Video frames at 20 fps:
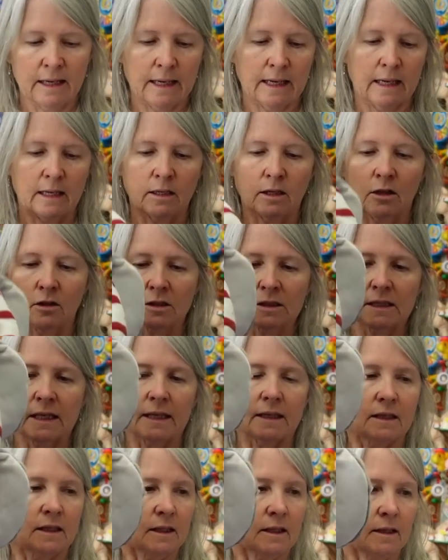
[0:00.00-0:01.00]
It looks
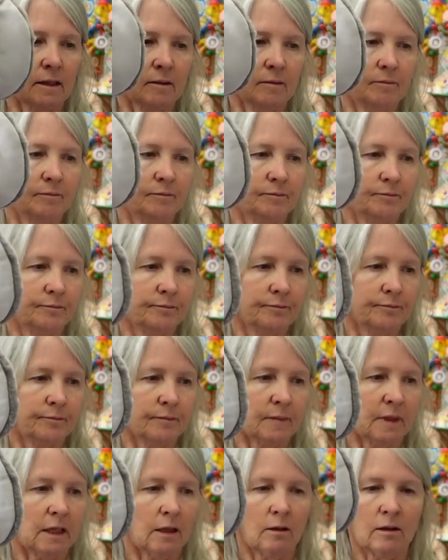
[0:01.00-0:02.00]
like the
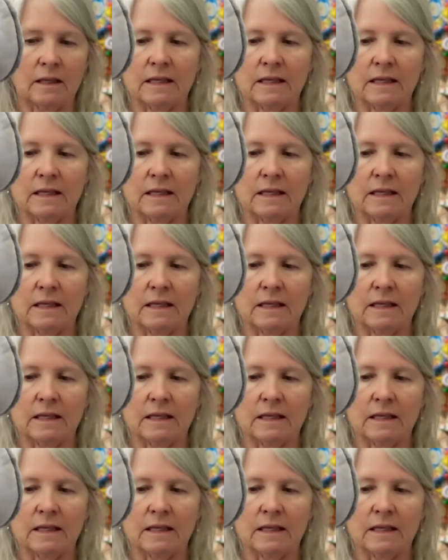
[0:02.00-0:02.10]
little